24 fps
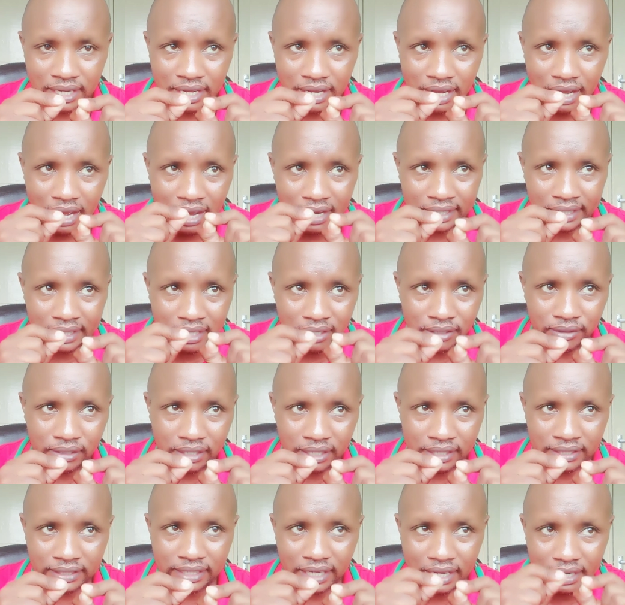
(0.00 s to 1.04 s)

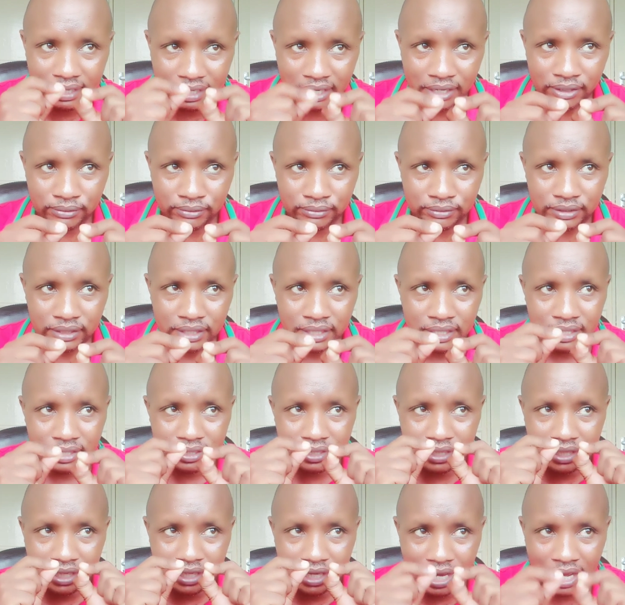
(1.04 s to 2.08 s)
around
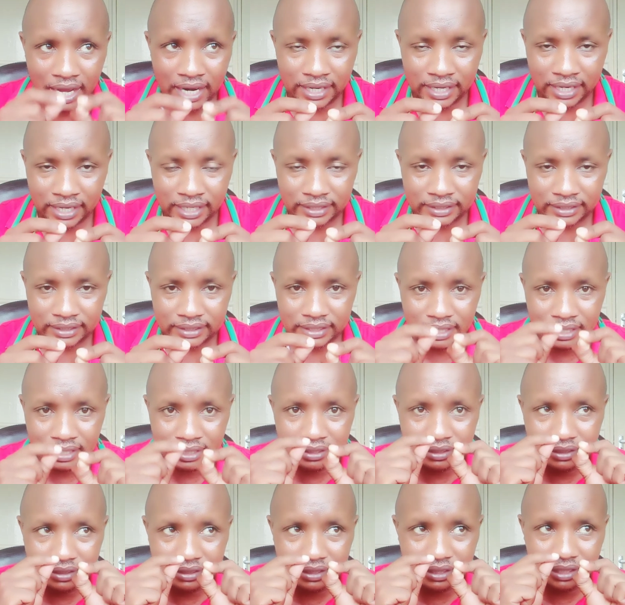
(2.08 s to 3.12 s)
the anus
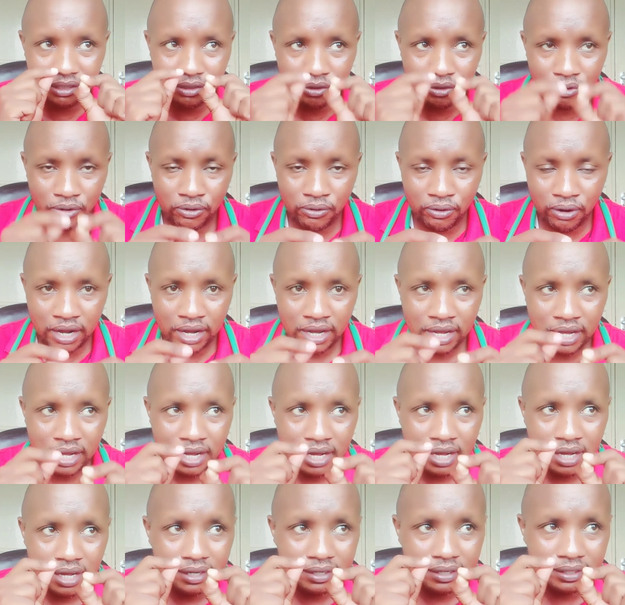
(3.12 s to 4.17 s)
and the lower
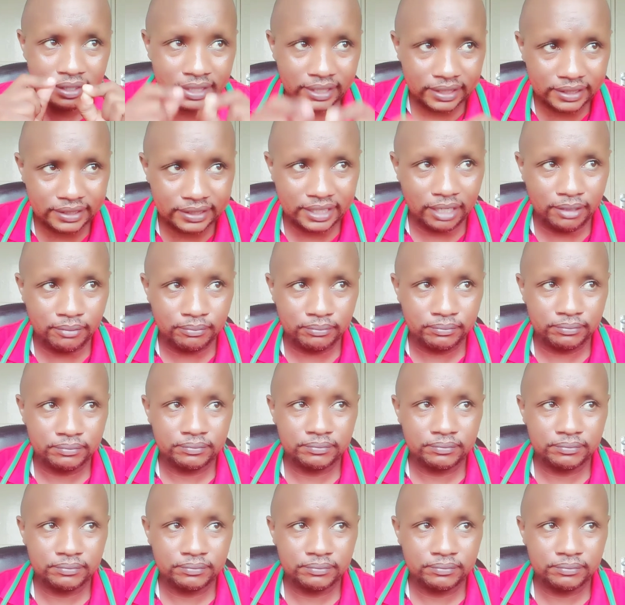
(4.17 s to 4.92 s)
rectum.